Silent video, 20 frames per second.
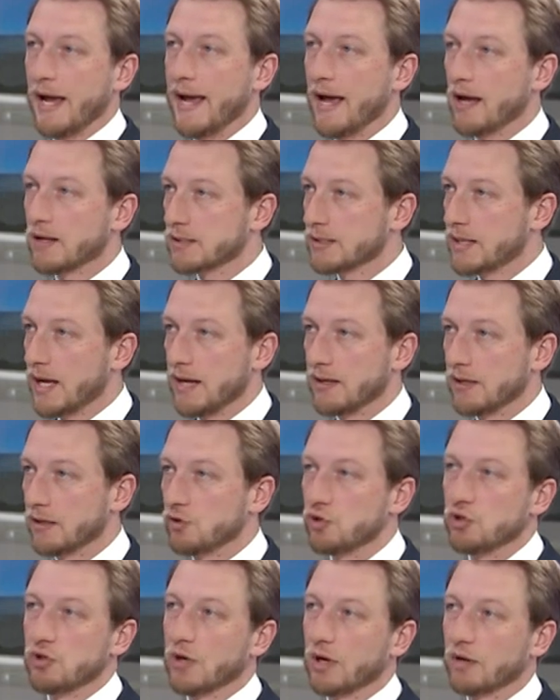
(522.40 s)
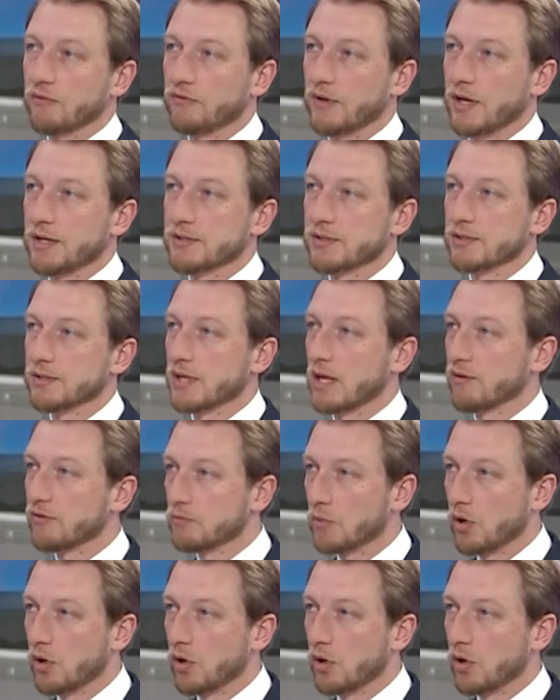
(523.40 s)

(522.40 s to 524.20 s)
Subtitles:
outstanding new young faces. Evan